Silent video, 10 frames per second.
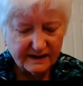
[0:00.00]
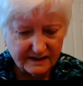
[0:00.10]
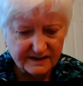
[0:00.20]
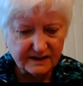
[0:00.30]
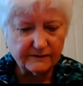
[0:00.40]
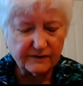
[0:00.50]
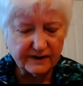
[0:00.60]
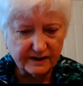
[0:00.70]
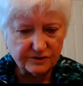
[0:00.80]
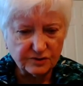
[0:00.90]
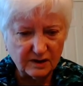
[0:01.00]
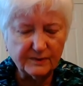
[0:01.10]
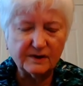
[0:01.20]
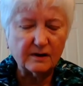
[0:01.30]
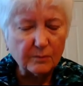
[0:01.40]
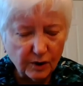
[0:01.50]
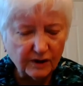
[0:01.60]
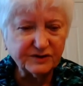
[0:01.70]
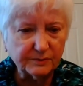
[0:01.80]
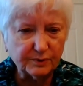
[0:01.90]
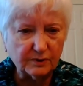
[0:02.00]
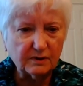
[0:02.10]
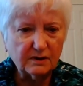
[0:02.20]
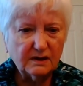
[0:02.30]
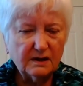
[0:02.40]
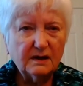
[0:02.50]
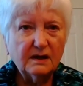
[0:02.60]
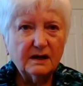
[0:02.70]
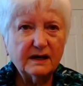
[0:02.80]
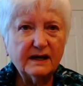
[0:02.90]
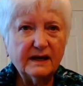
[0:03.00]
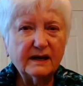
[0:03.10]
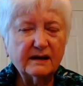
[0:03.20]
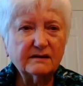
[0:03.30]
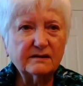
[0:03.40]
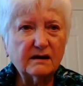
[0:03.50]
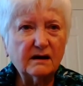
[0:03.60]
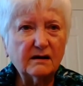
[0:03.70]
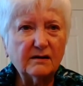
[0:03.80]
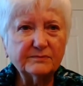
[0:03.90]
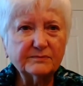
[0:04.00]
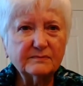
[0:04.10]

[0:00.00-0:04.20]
and suffering and trauma are multiple. And I